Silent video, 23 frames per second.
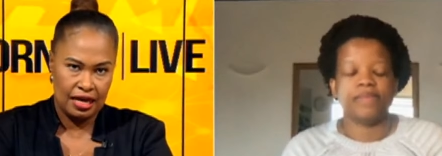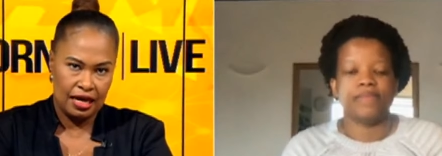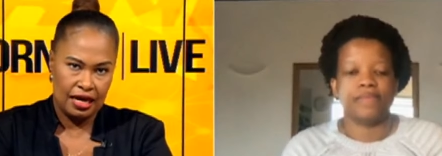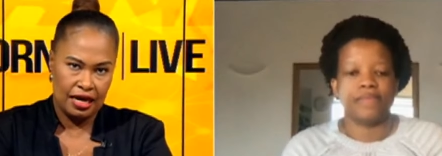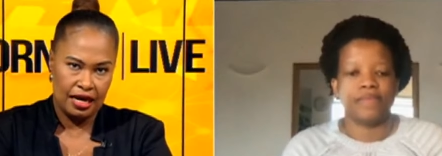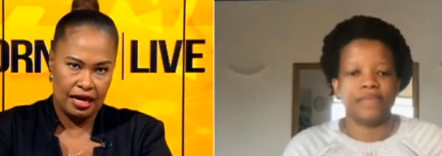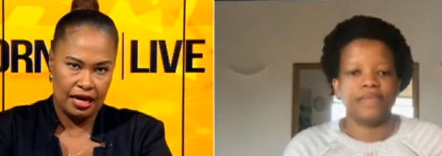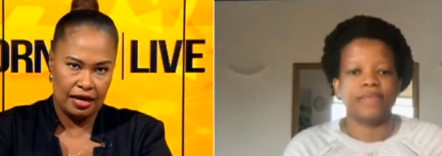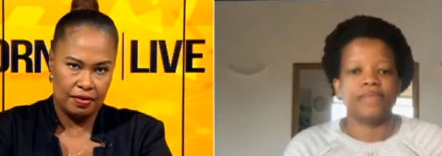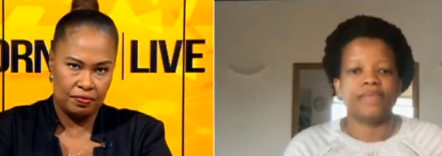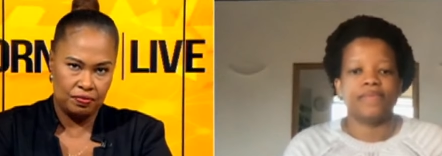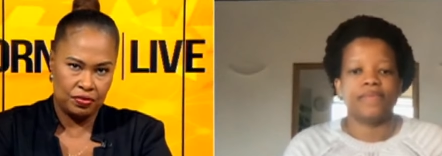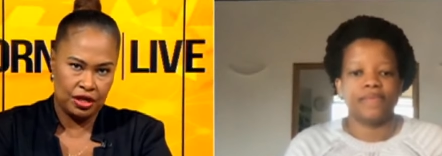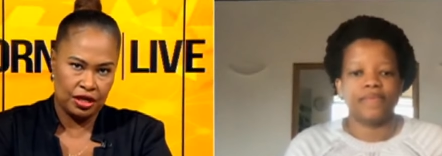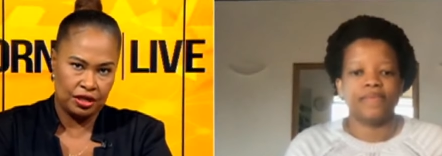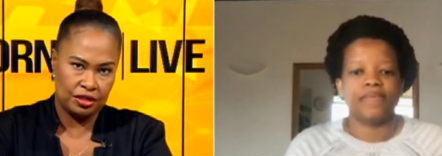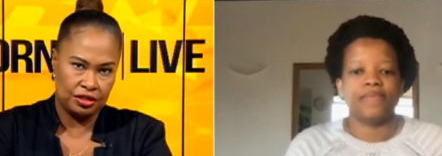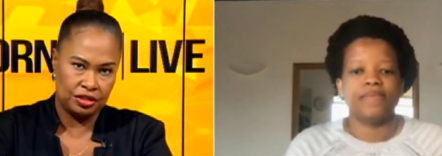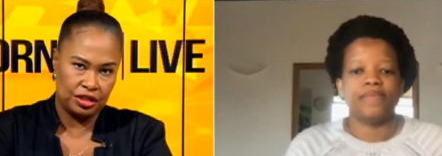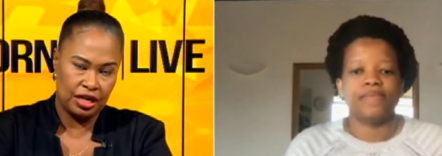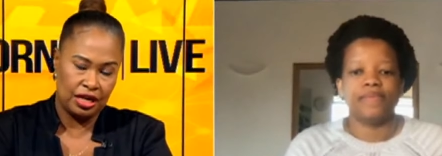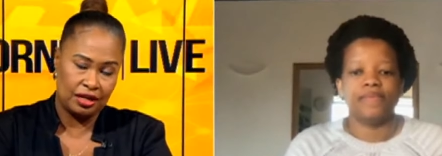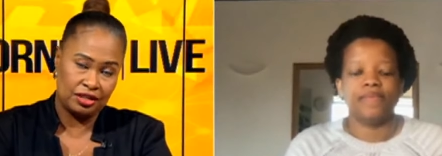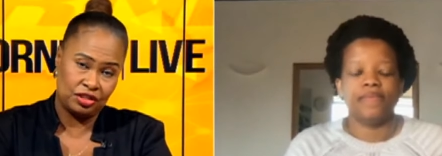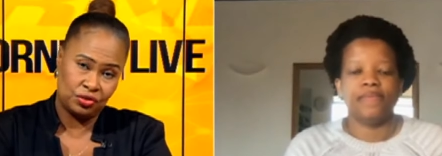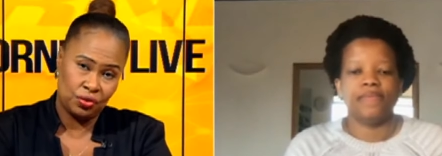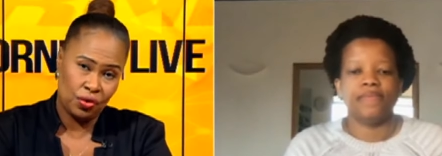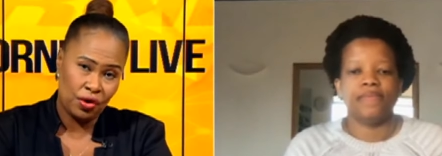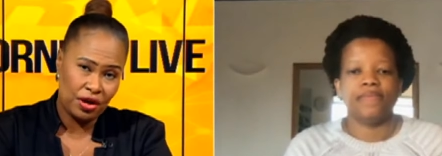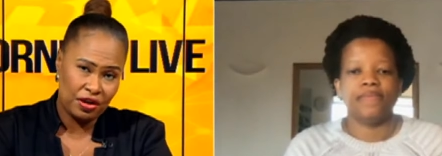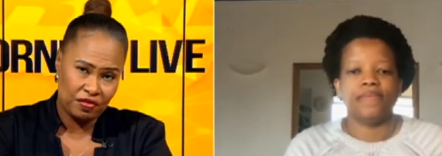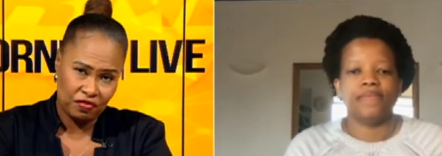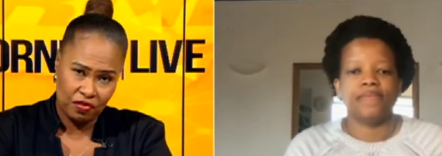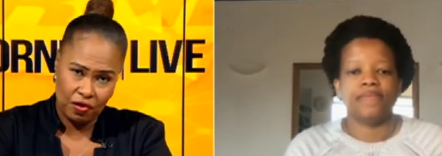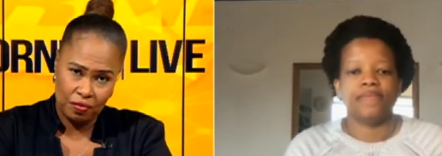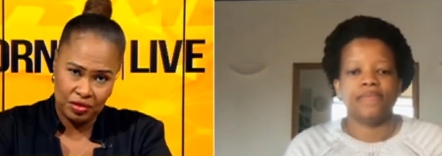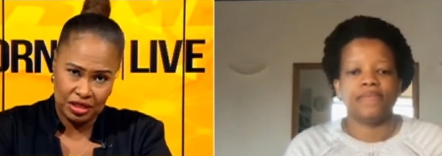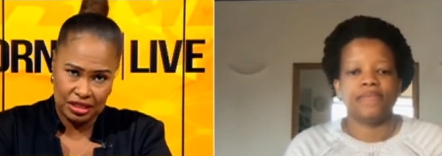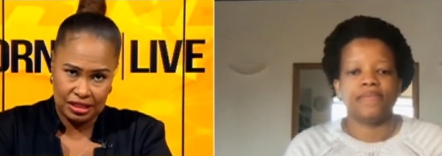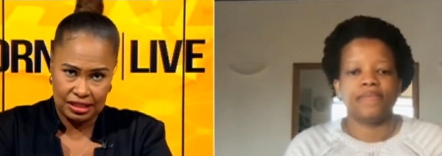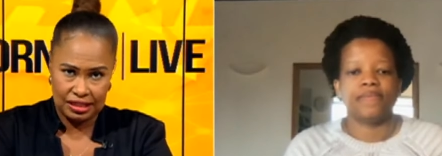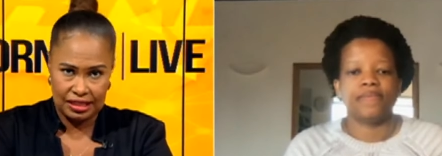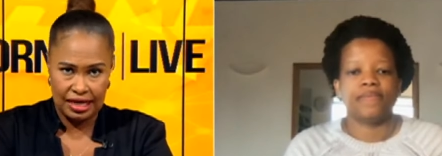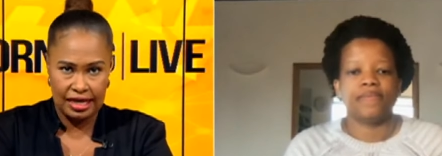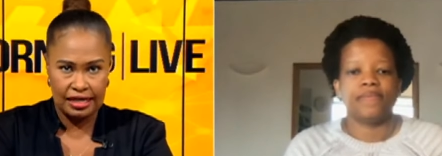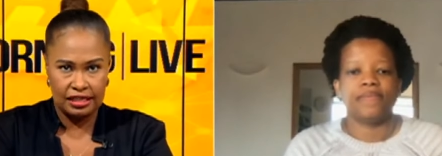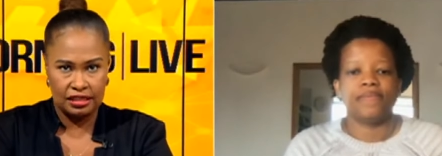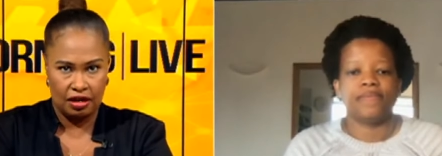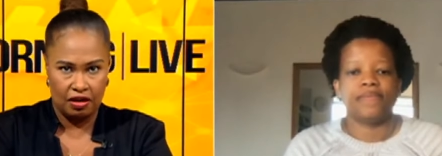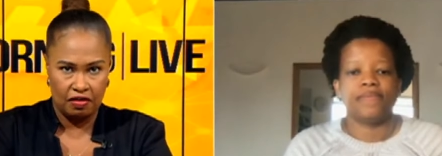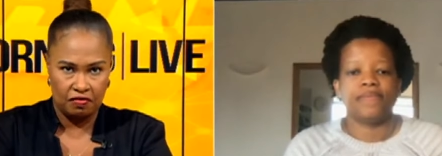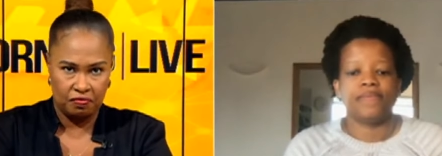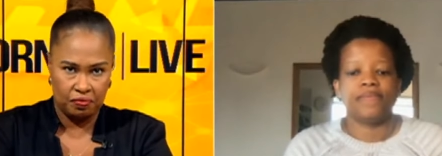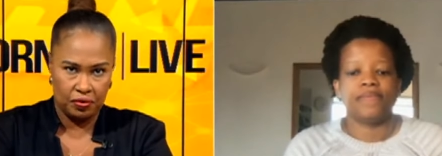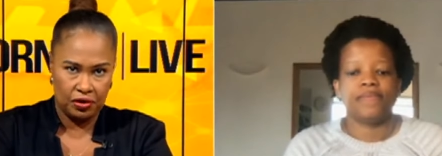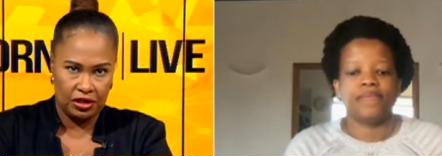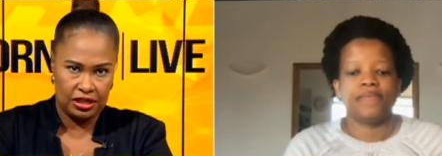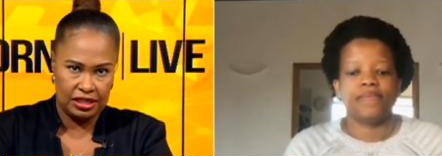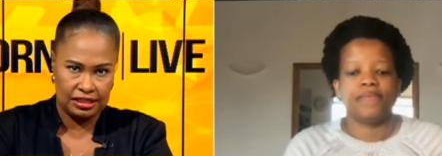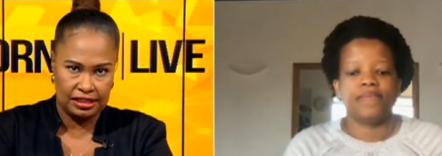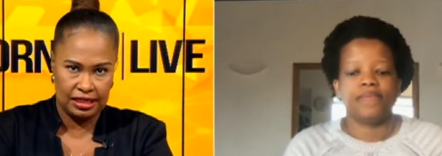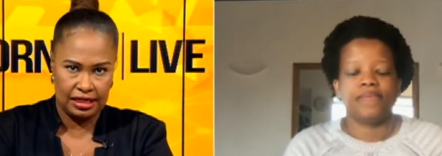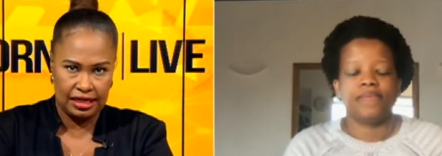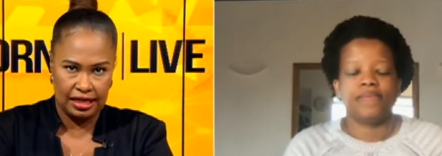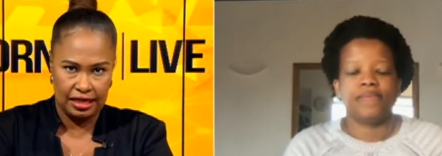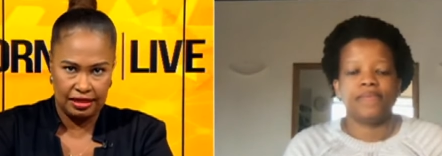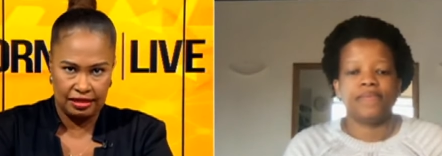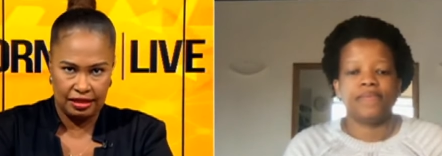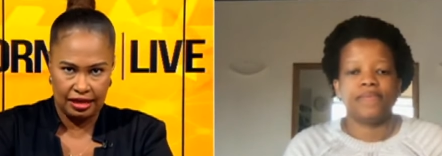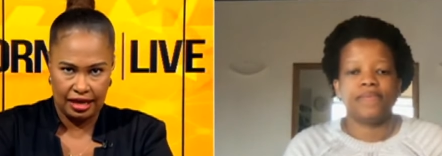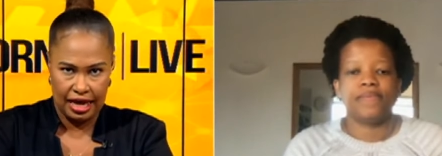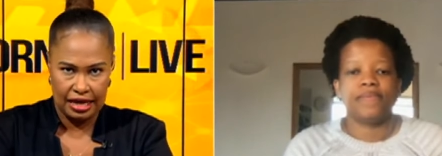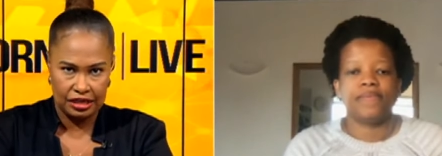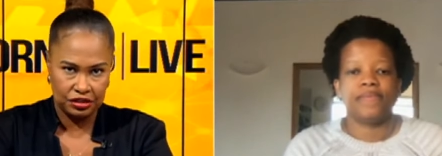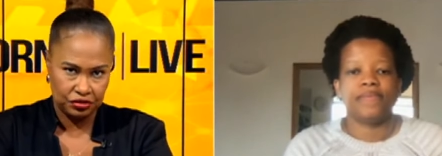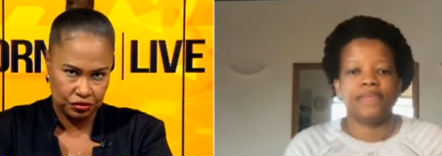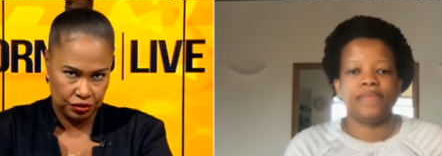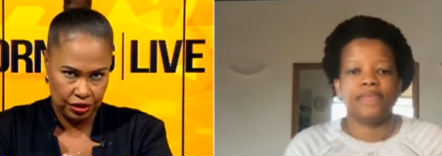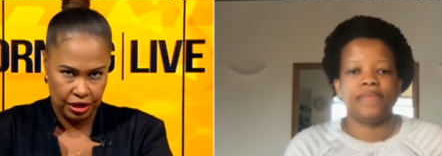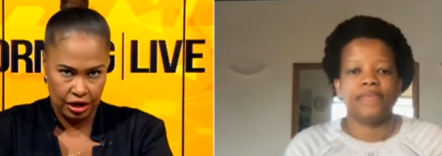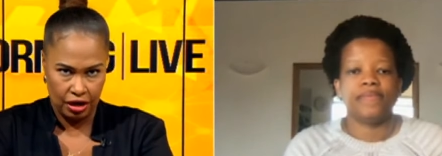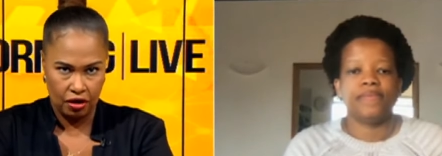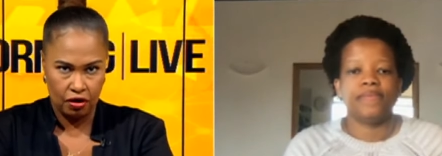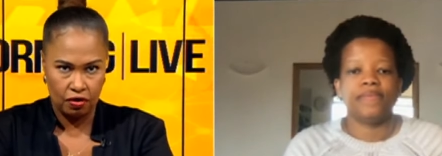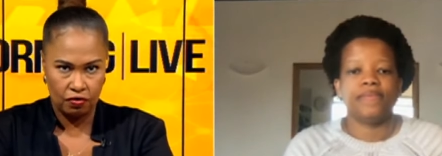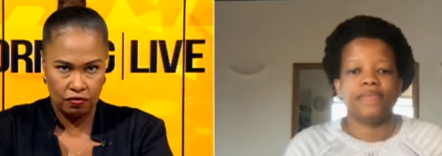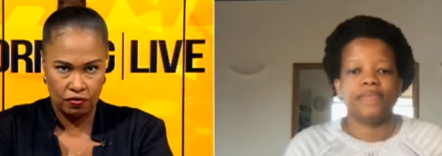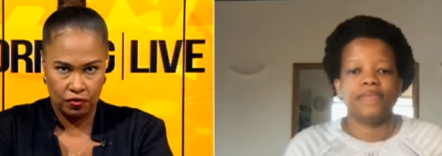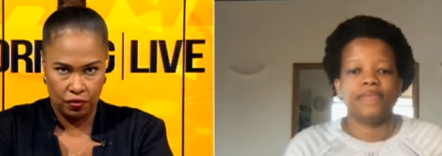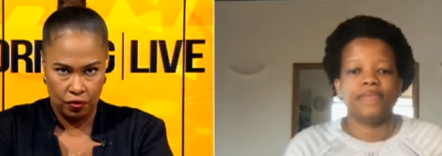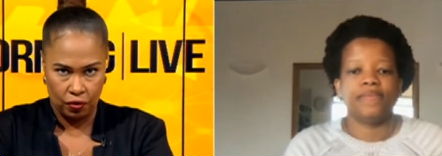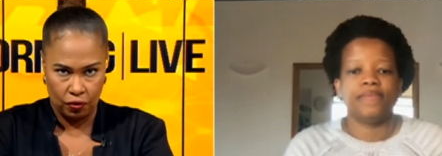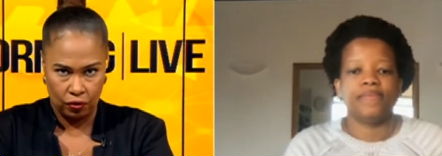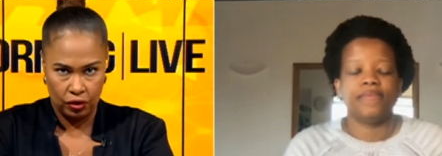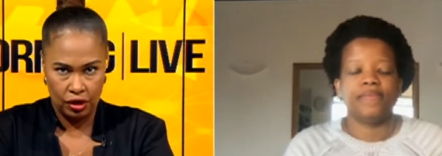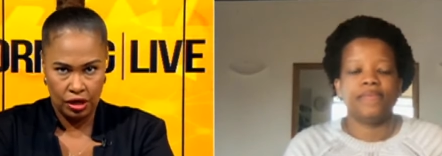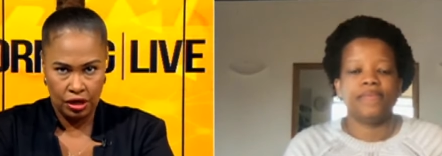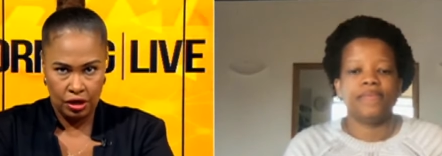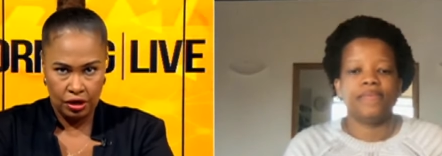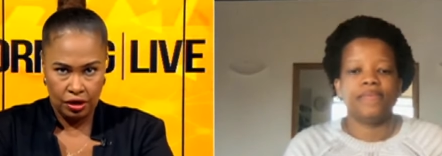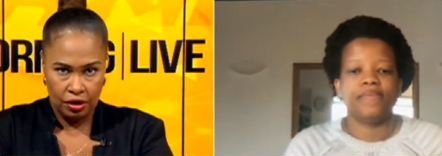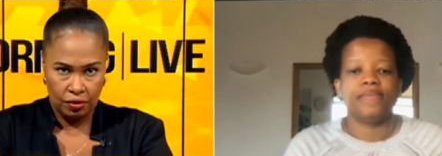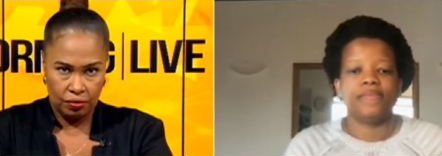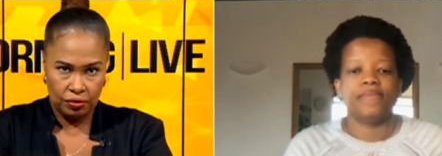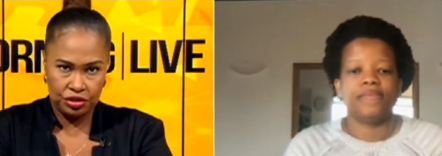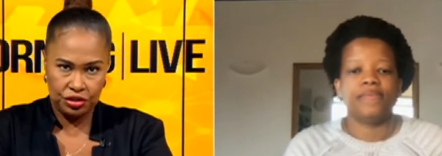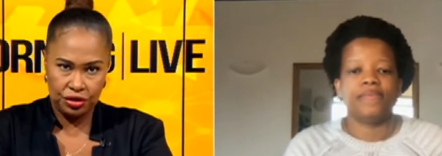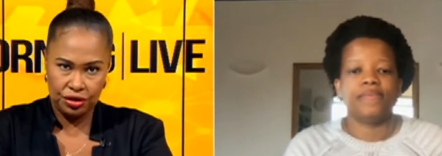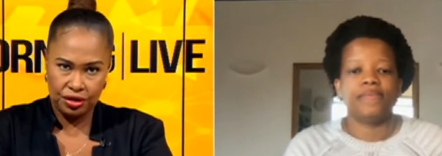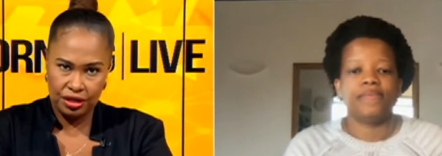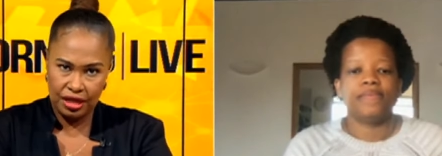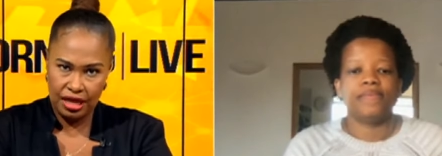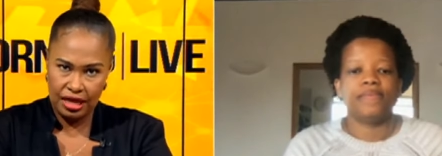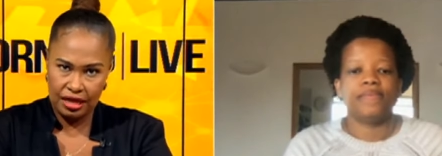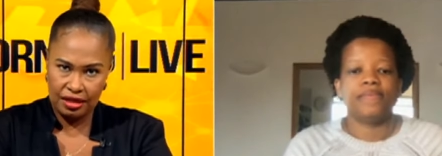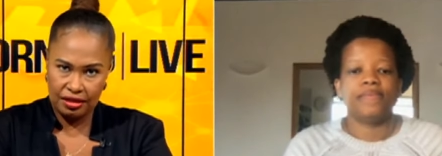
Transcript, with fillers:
Speaker 1: um, uh, drawing from the state of policing in the country overall. Would you